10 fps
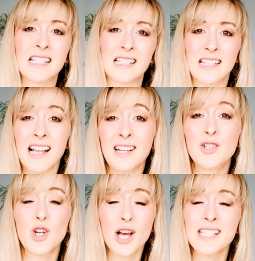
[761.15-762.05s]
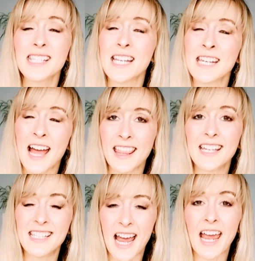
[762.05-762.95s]
It's like just another
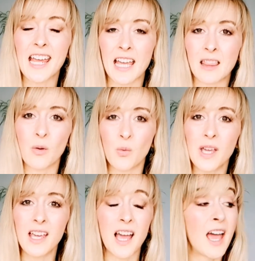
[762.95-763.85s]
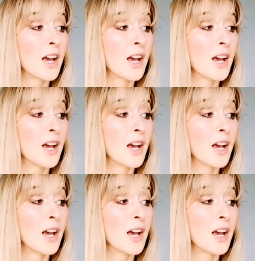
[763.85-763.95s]
day in the week.